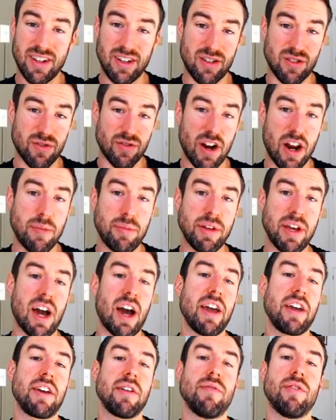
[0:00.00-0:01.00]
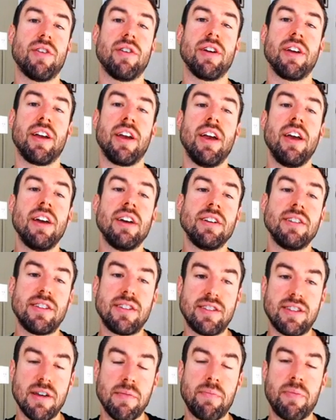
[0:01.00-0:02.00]
incredibly high converting,
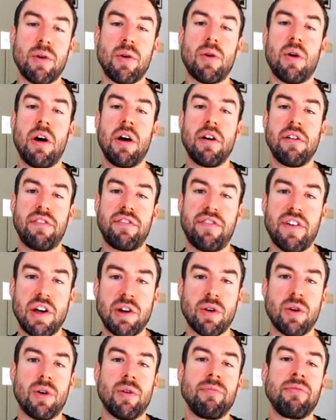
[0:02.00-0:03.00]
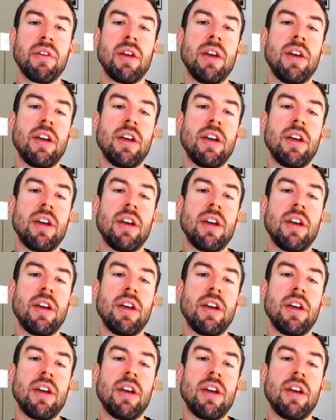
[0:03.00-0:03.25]
simple funnel,